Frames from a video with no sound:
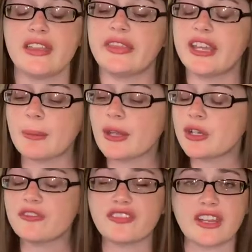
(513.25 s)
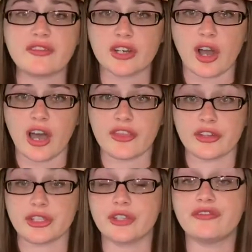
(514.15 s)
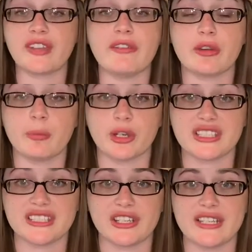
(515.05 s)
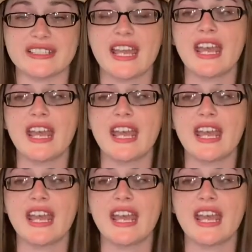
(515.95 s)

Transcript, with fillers: think about your favorite author, your favorite book series.